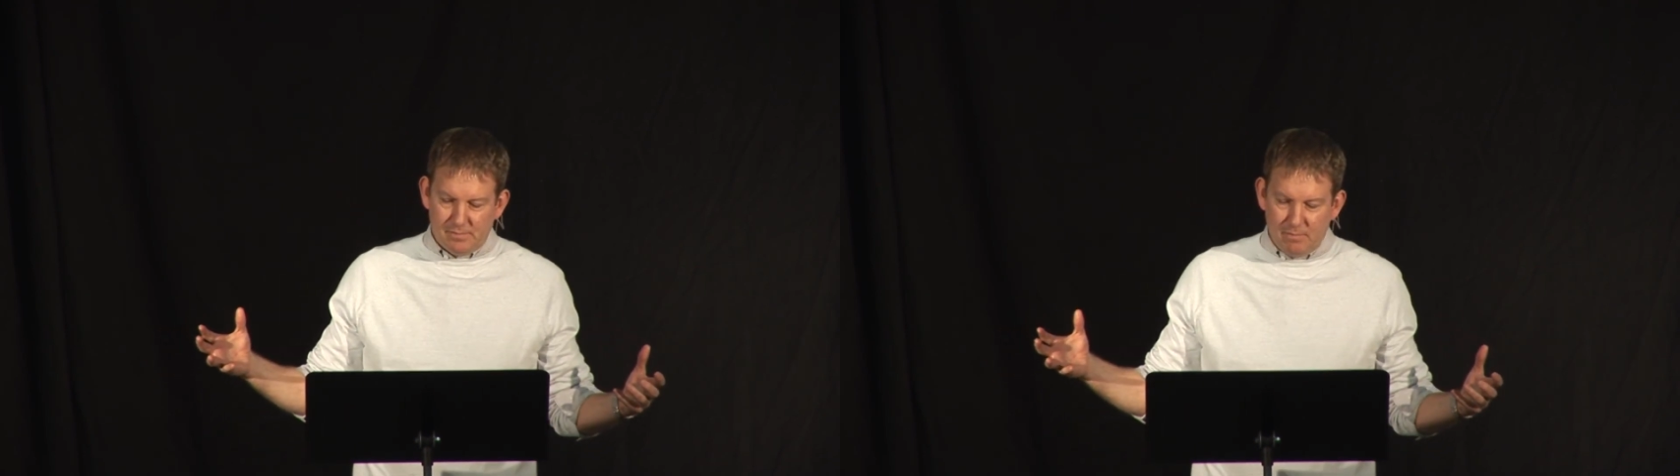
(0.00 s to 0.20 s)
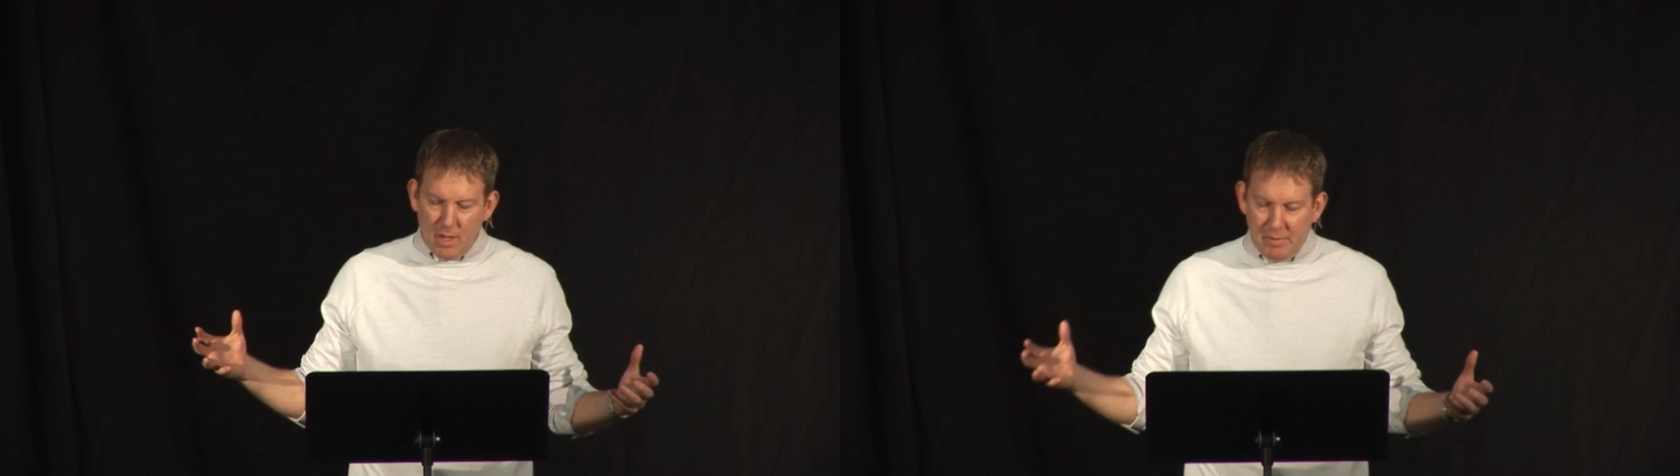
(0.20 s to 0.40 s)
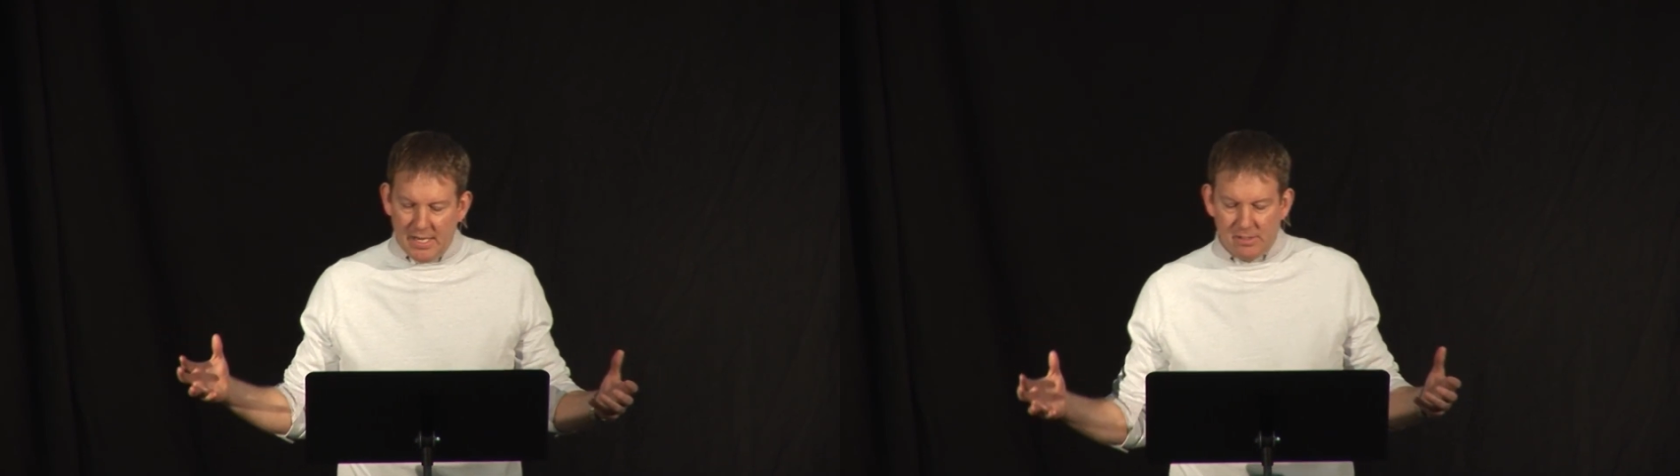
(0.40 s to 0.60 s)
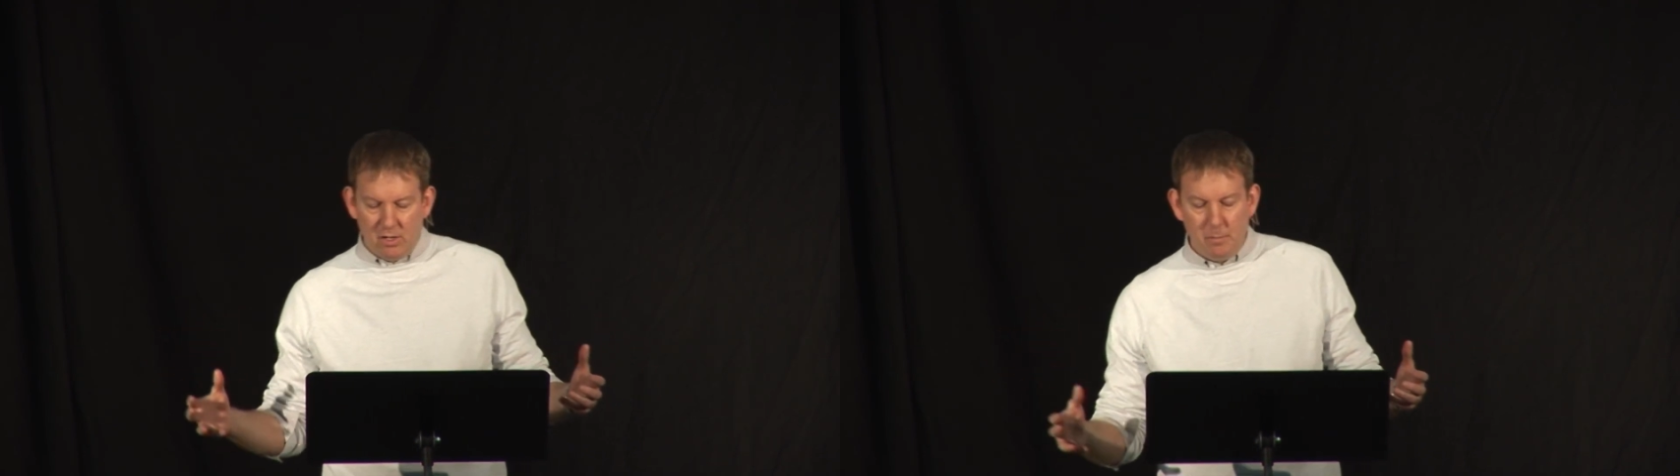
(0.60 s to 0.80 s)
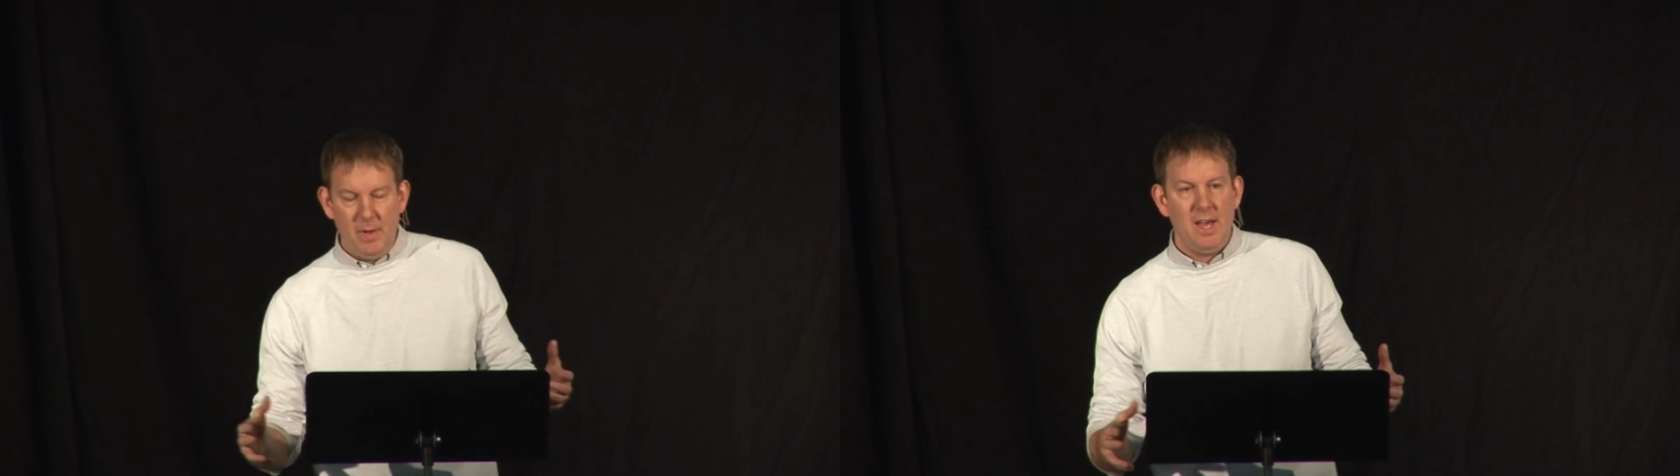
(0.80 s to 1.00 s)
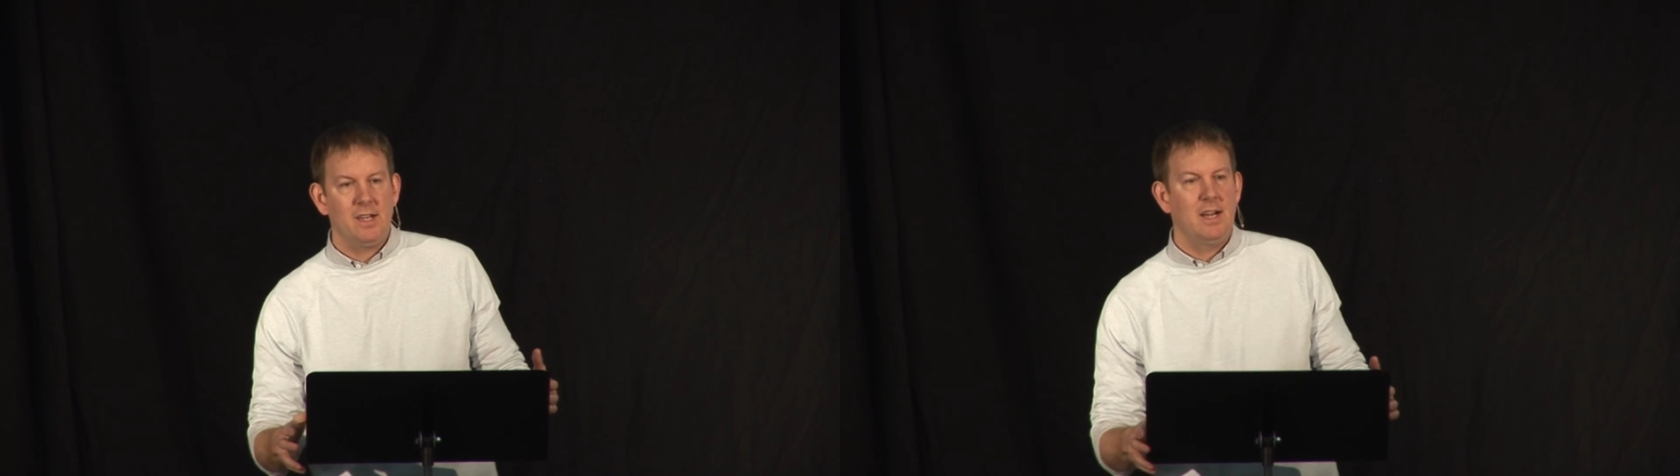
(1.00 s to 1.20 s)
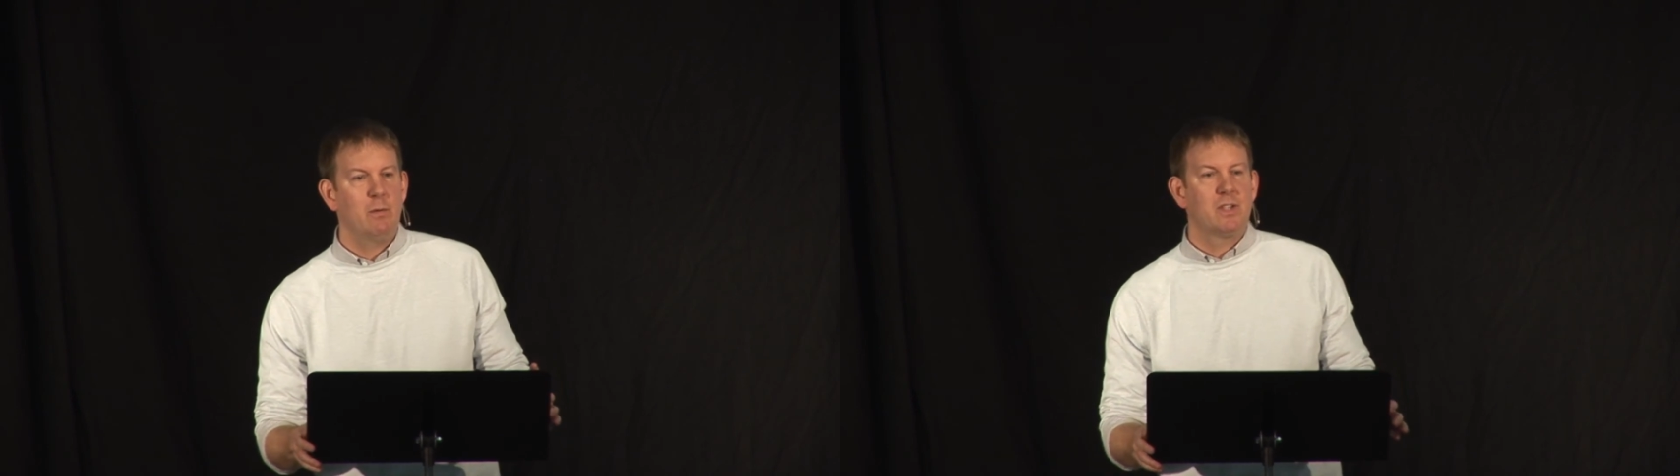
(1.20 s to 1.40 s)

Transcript: I mean, I'd go to bed and I would